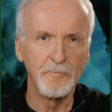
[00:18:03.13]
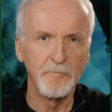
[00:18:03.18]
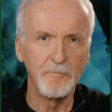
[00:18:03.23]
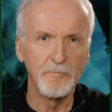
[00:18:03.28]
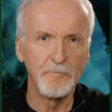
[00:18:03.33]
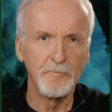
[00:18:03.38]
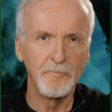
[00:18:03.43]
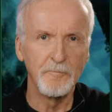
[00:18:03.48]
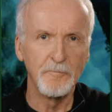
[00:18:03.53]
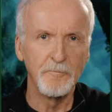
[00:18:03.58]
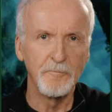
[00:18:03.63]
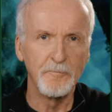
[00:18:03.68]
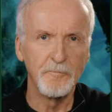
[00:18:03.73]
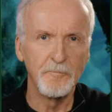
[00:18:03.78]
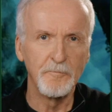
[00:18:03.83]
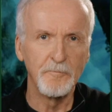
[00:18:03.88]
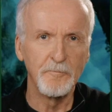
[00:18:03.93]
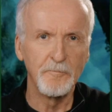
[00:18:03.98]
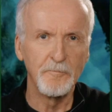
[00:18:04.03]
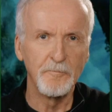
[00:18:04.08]

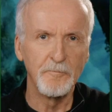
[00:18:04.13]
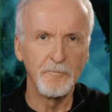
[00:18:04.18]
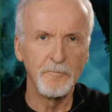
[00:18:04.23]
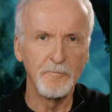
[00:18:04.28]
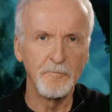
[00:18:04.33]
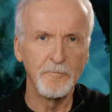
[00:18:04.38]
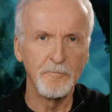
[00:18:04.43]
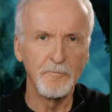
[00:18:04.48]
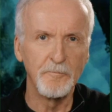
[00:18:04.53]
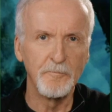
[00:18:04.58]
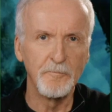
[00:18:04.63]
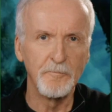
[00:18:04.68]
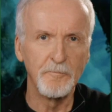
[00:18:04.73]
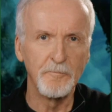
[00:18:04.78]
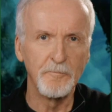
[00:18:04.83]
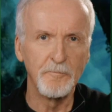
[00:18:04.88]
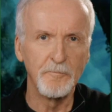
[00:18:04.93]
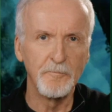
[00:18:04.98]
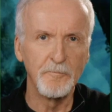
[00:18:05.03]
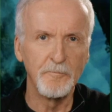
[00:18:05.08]

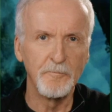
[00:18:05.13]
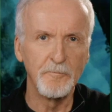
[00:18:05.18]
The person shown says nothing.